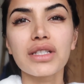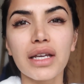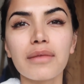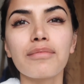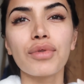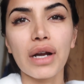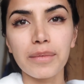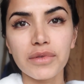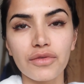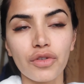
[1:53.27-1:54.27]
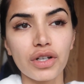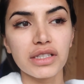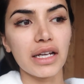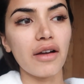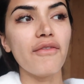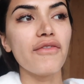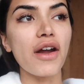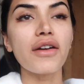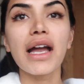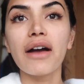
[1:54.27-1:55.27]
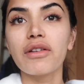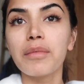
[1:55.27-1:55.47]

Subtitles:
skin prepped for a day of very heavy